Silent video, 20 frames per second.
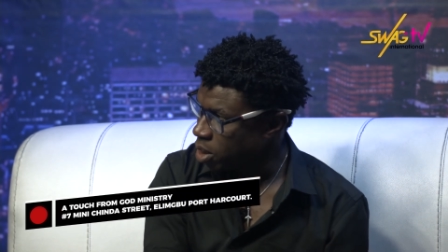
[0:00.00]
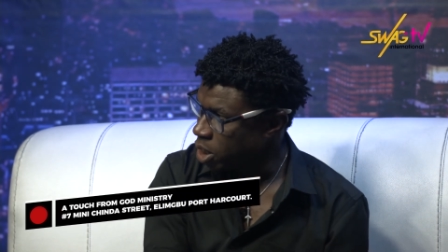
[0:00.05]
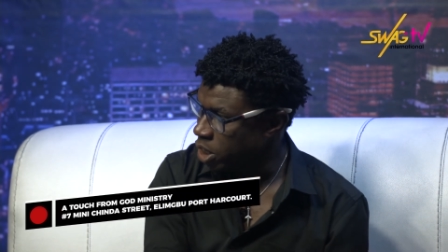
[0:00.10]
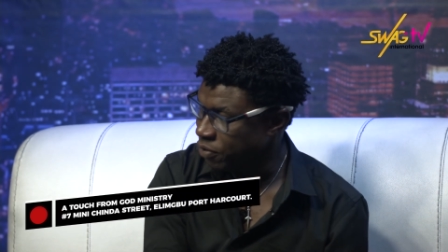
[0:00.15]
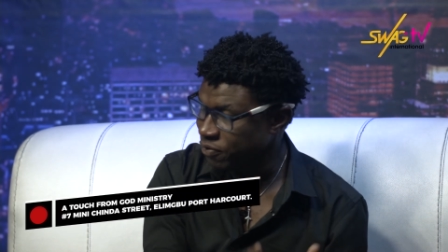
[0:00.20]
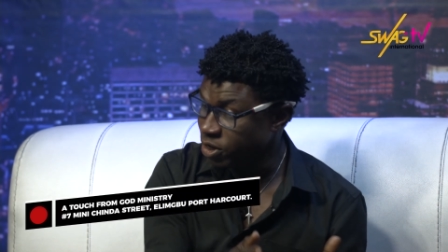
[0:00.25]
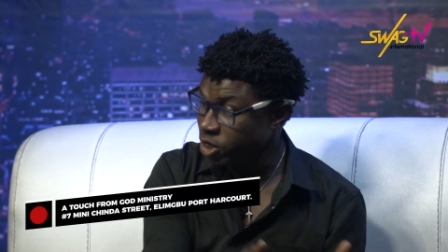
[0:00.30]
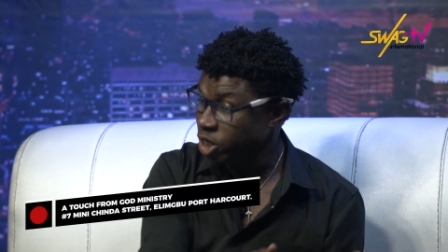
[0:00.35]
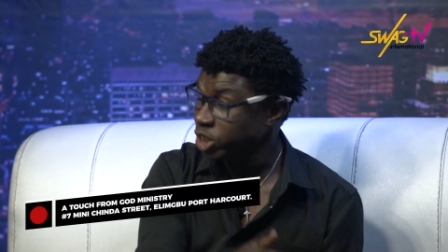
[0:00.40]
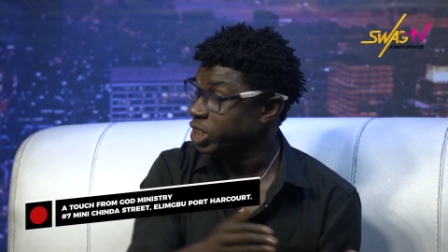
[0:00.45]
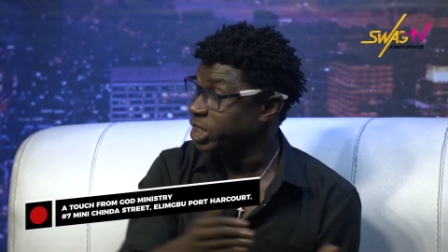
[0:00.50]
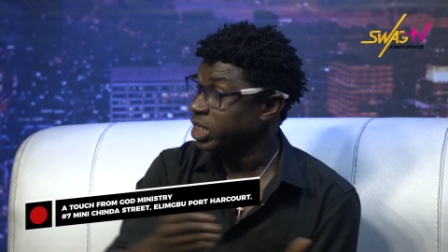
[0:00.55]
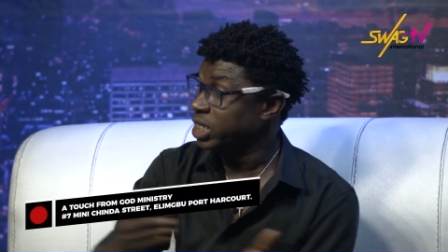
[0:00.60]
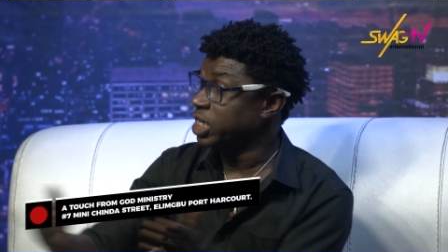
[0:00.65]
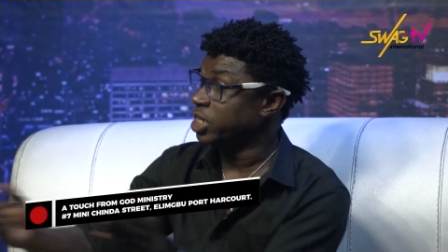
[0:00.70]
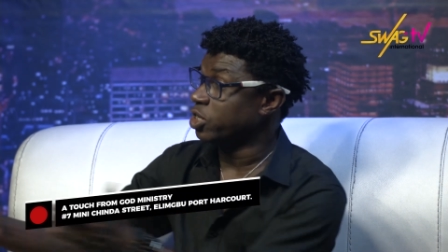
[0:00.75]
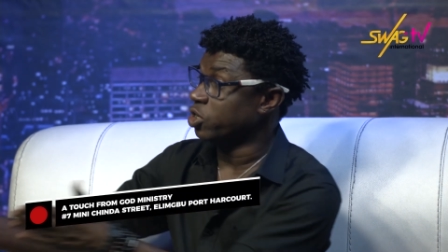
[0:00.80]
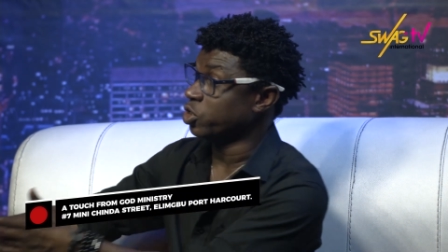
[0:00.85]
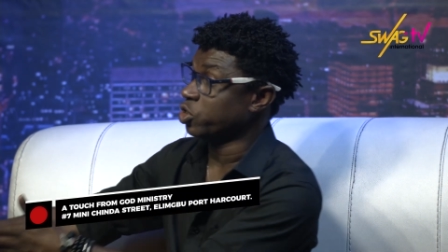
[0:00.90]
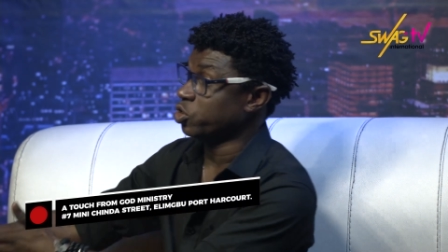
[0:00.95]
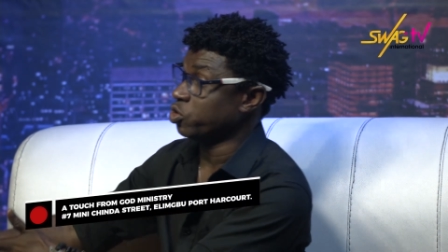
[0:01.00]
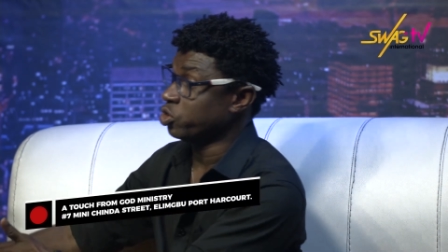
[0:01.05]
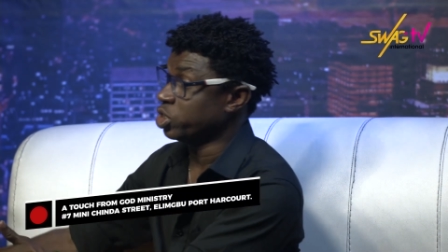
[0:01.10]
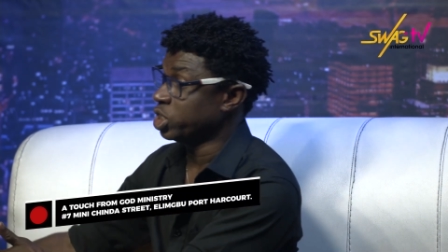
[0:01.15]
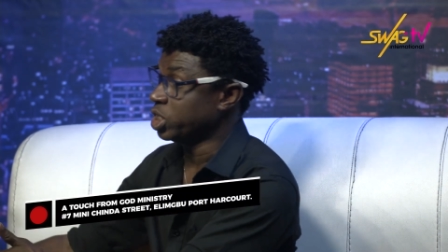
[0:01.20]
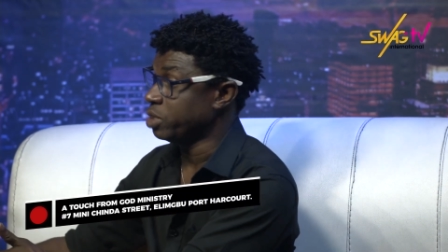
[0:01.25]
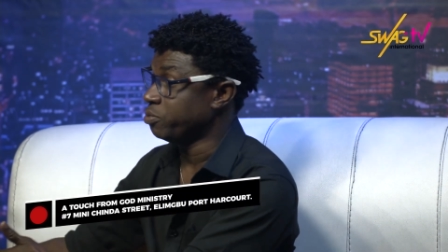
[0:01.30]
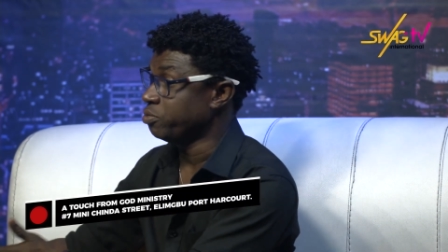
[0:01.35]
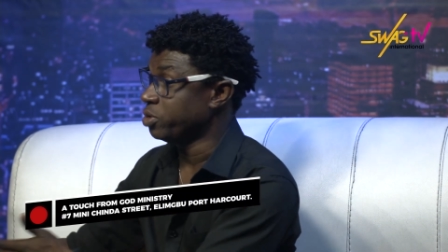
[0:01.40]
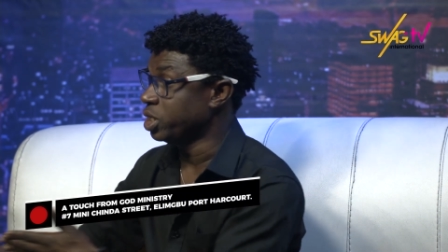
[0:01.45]
if it doesn't lead us to
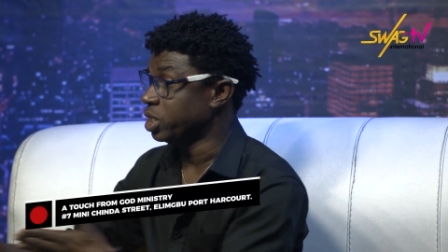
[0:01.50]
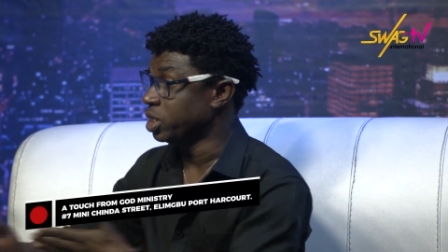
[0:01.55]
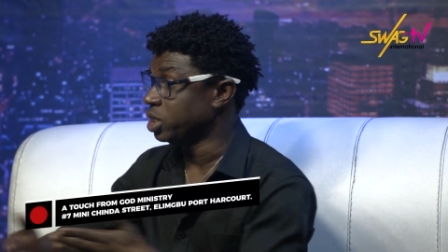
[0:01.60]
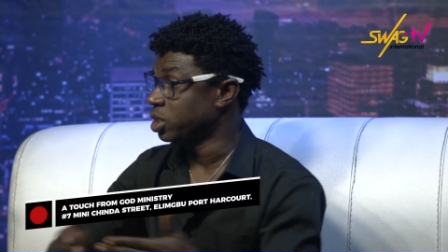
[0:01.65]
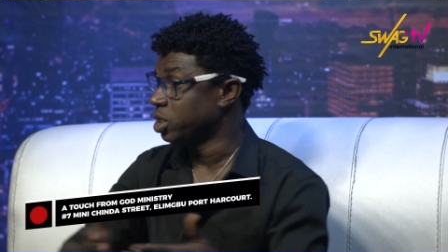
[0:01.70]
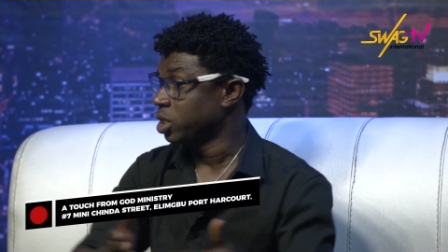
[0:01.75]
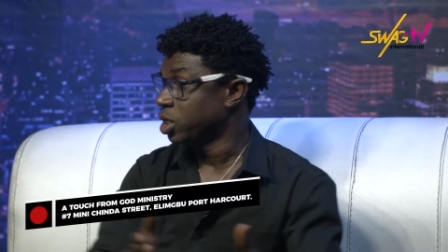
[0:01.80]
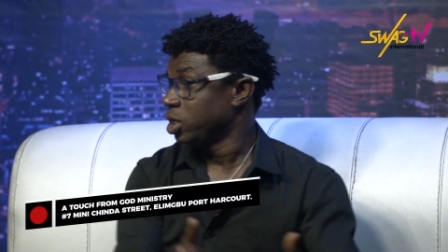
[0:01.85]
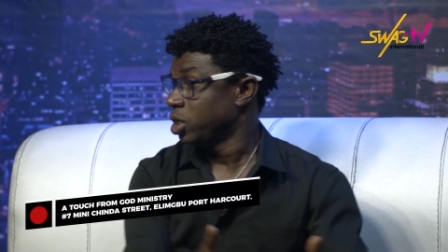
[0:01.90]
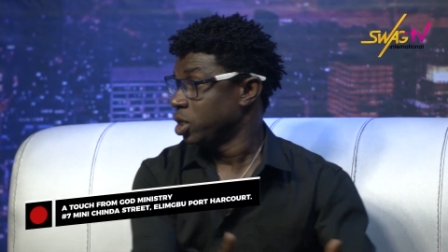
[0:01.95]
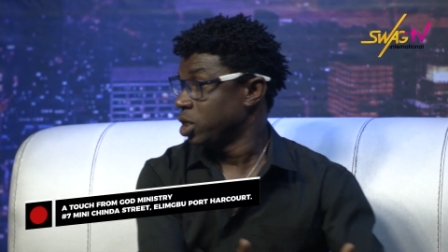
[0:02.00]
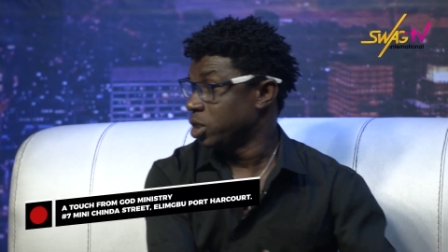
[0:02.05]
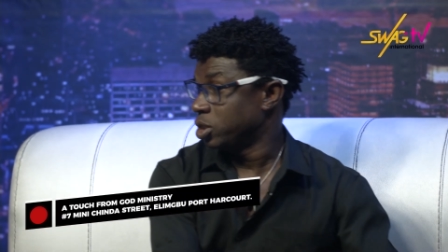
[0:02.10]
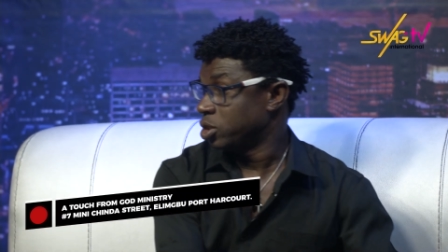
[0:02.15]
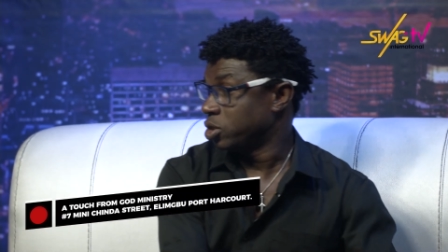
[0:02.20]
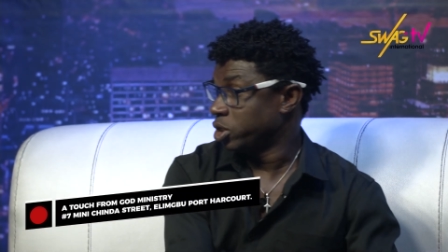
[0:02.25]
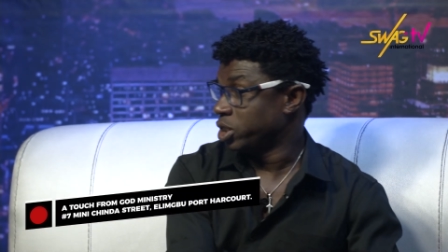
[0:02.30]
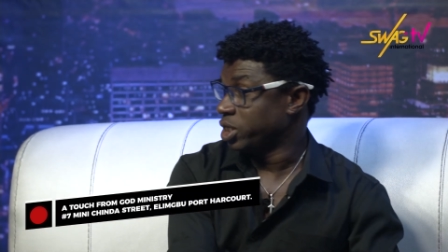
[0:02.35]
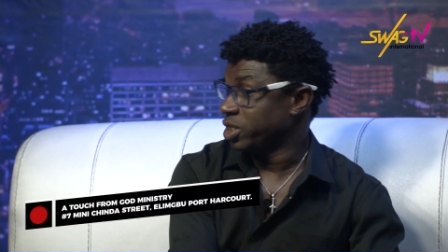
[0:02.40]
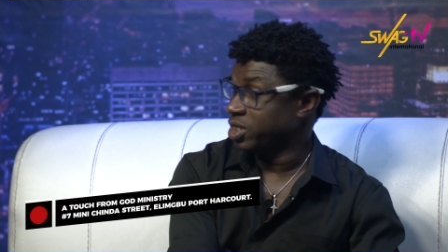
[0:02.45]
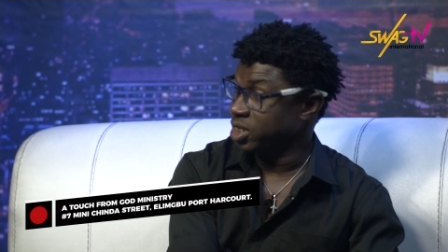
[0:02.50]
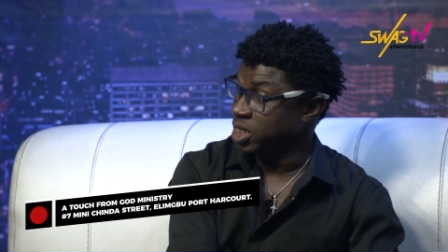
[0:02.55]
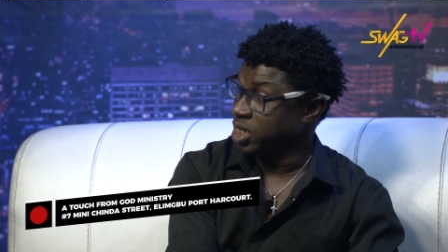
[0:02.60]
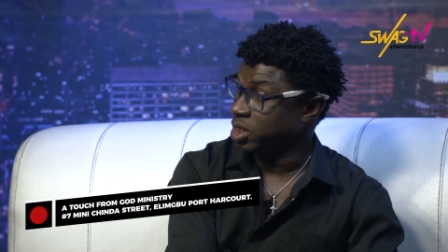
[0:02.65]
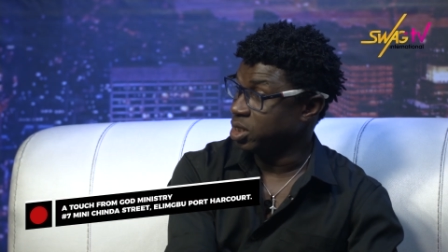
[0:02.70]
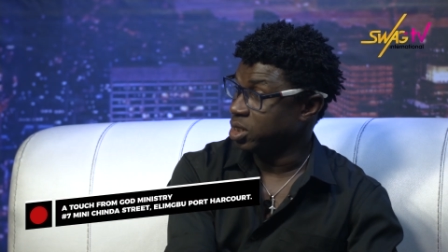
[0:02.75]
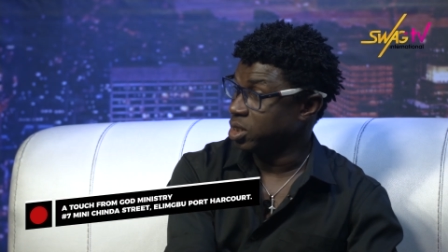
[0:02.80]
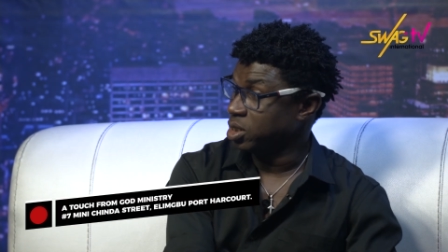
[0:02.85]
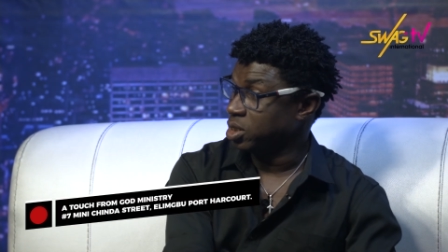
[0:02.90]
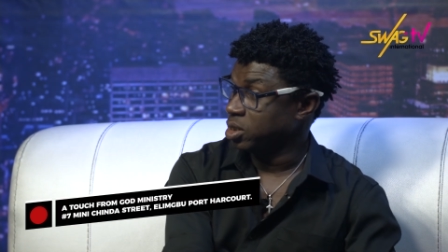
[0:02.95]
sin, meaning it's not a
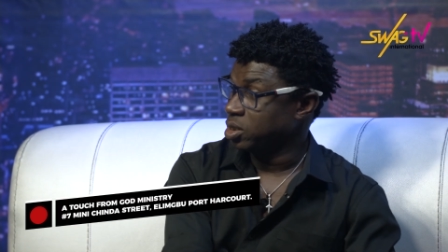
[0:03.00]
sin?